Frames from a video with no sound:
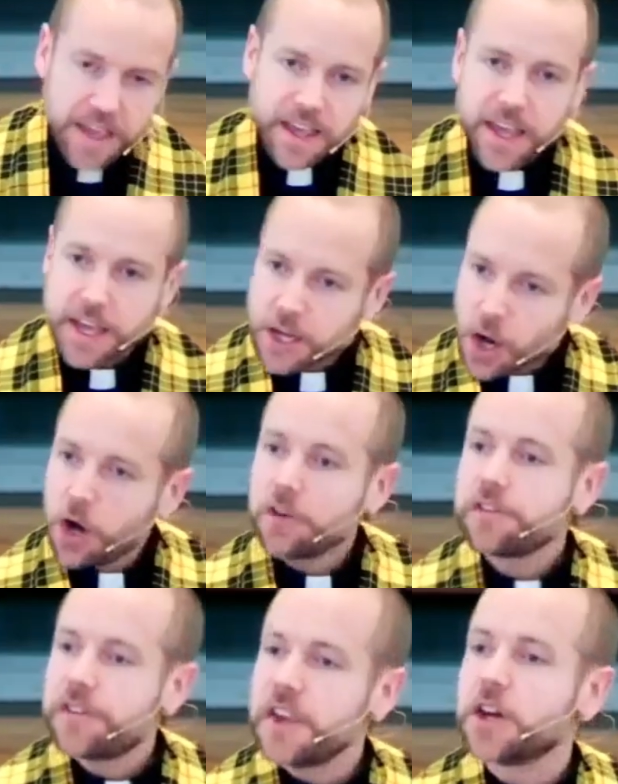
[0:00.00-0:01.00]
It can all
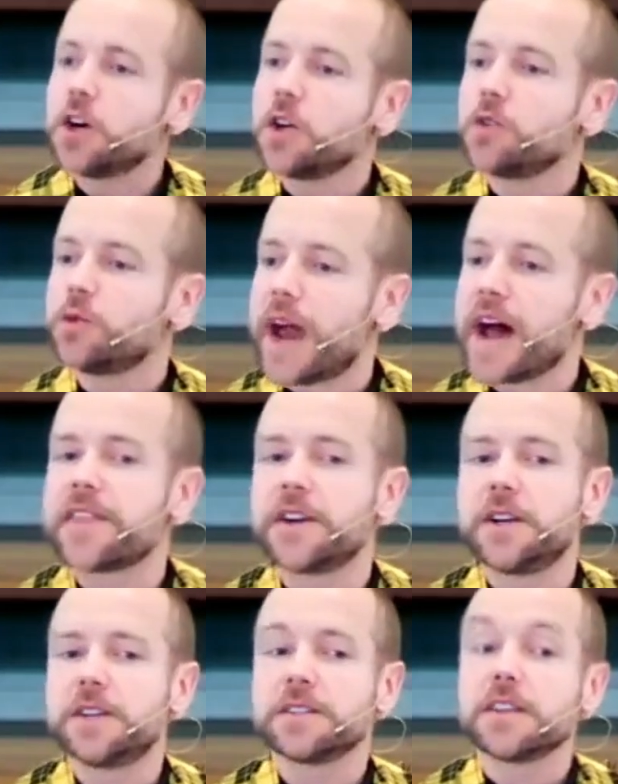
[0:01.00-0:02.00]
feel
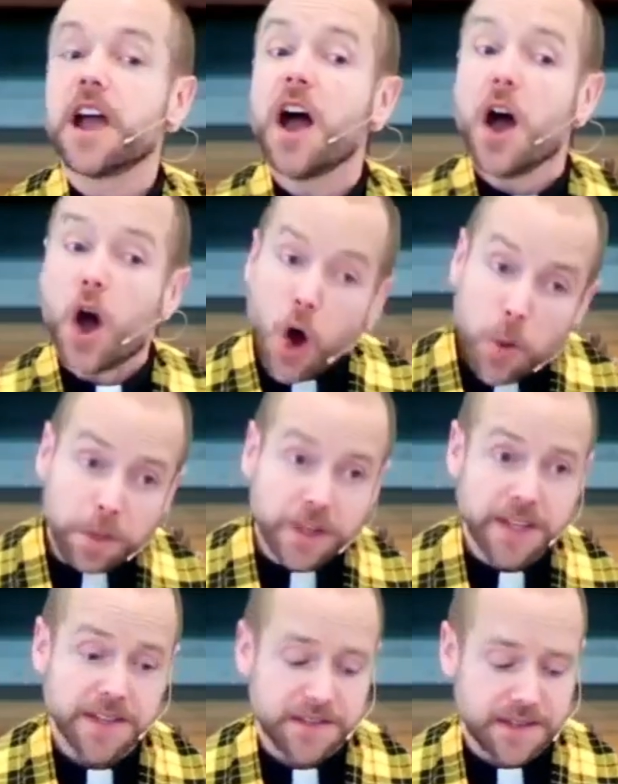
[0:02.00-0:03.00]
rather
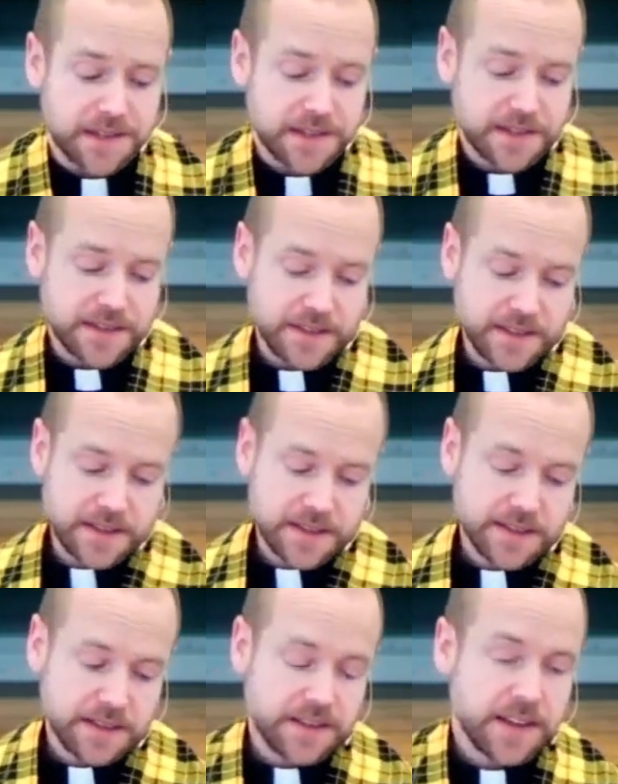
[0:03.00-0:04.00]
hopeless
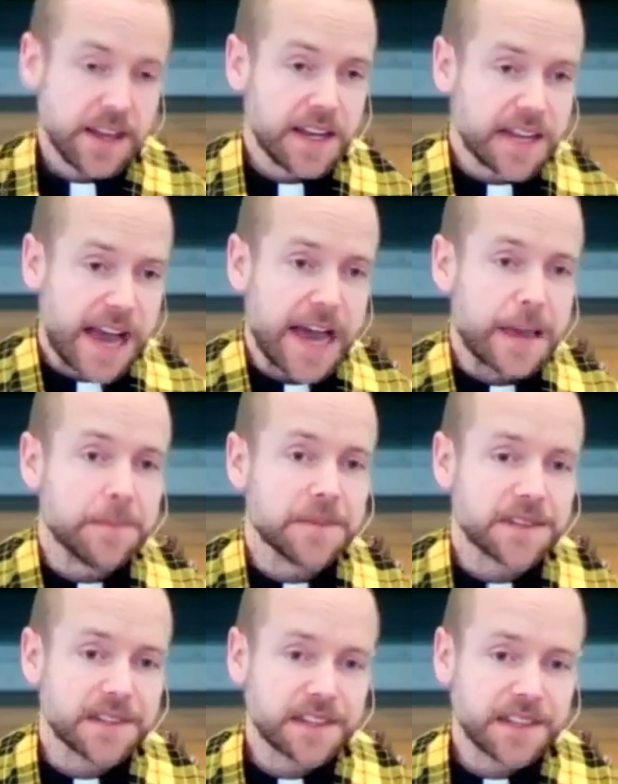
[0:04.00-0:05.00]
in
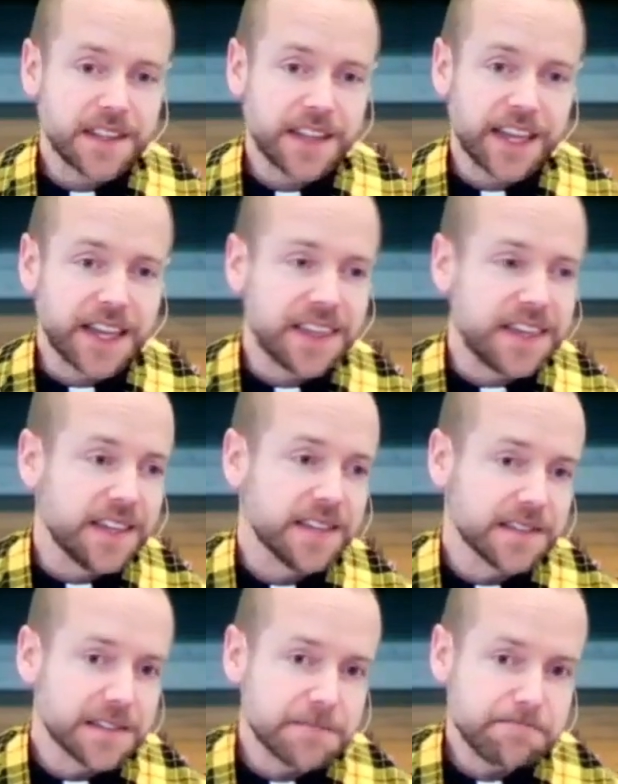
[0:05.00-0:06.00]
times like these.